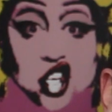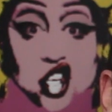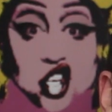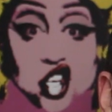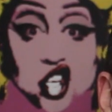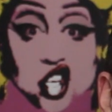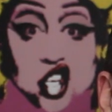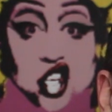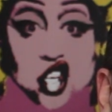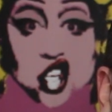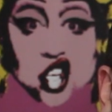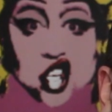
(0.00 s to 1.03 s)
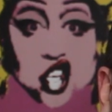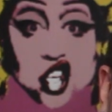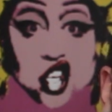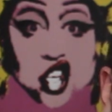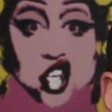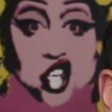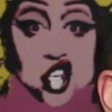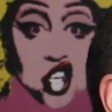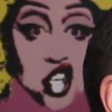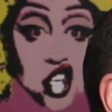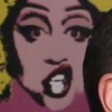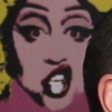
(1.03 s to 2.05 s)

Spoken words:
The person shown says nothing.